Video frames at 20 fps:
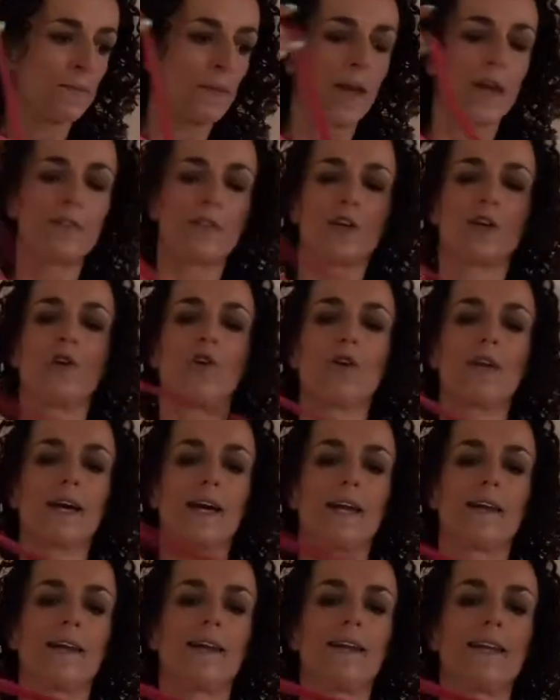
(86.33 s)
they call it
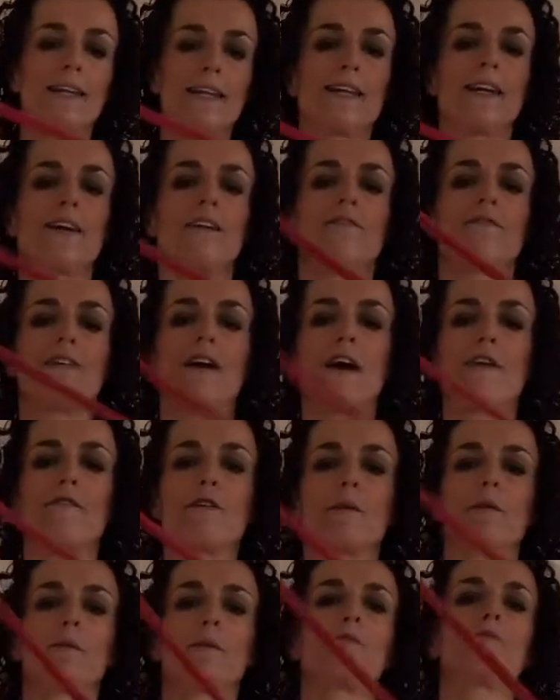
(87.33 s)
a linear
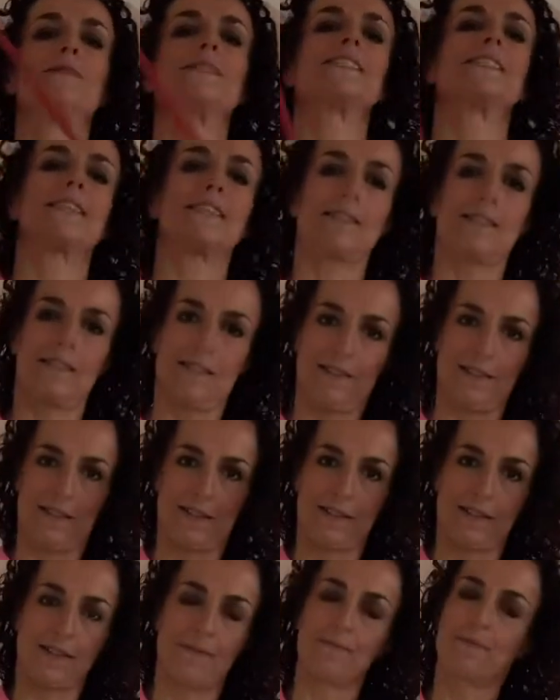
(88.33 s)
variable
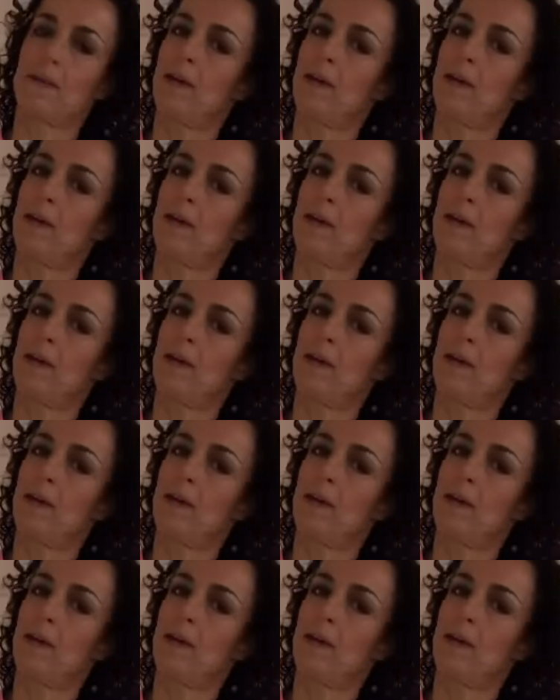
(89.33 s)
resistance.